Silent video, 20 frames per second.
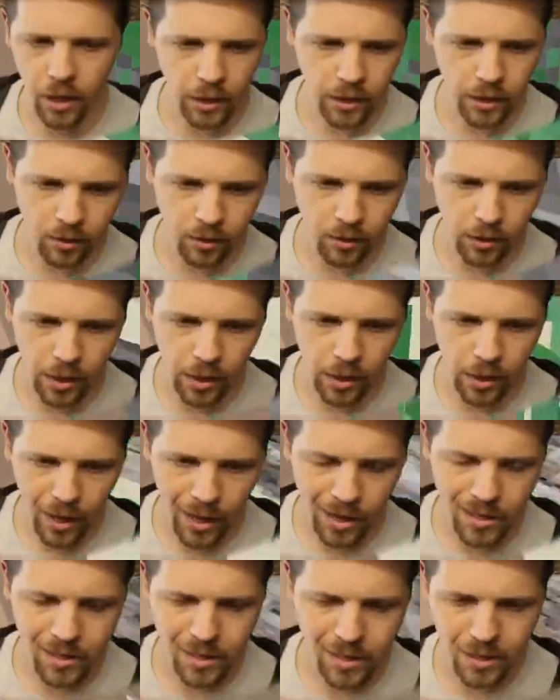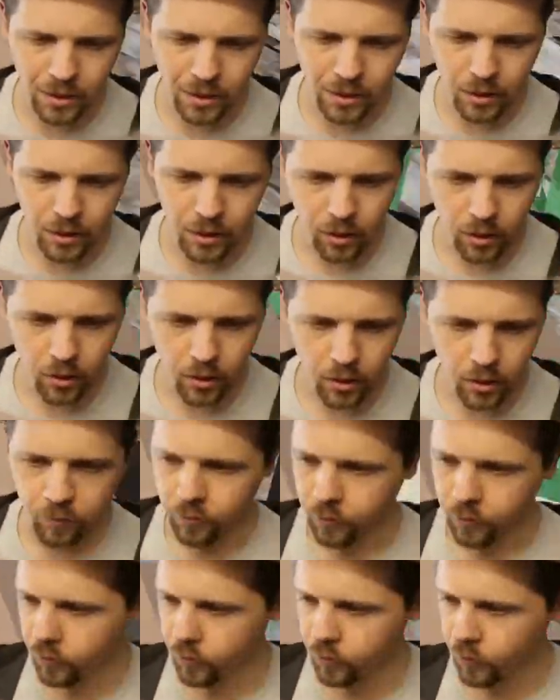lastly,
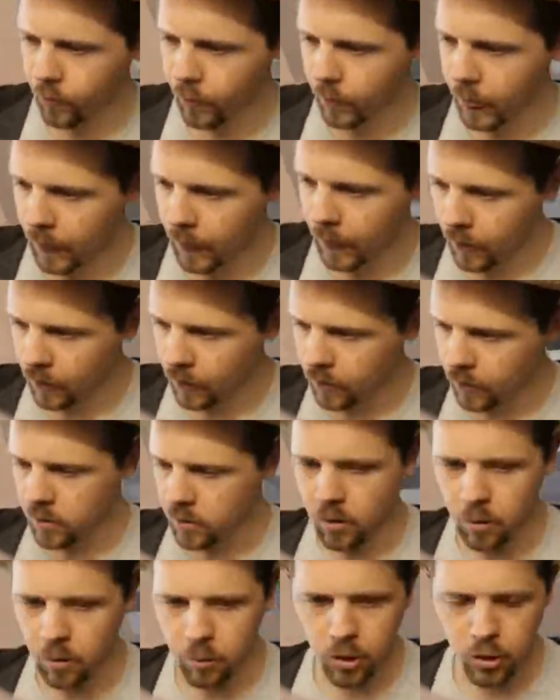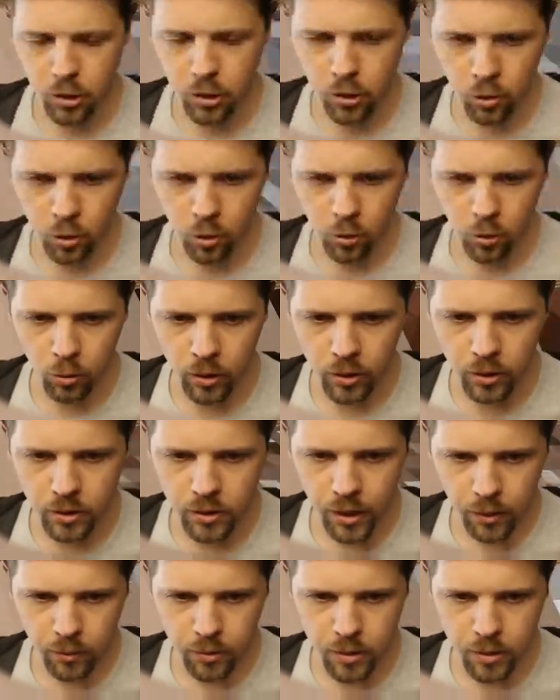this is going to be a shorter one because
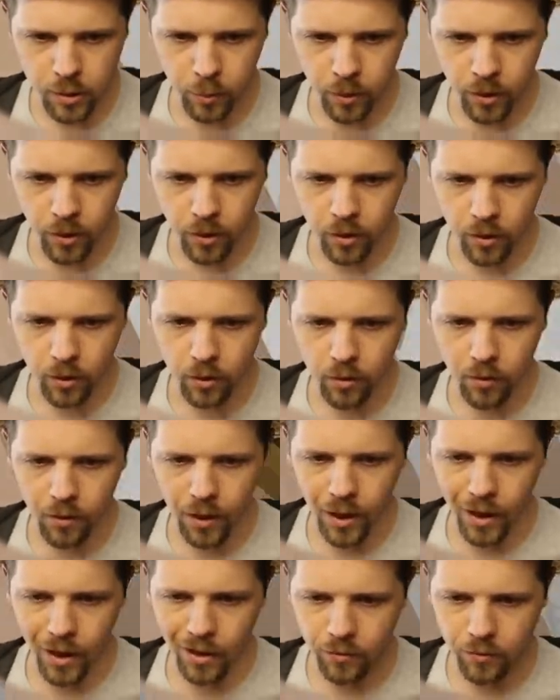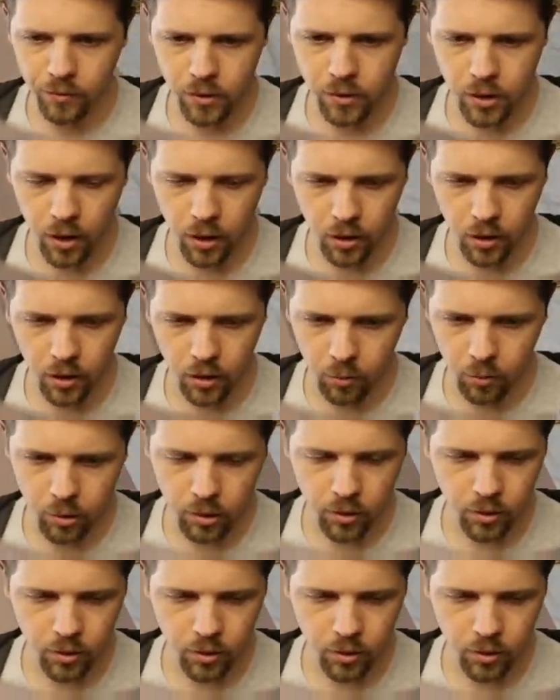I was spending a lot of time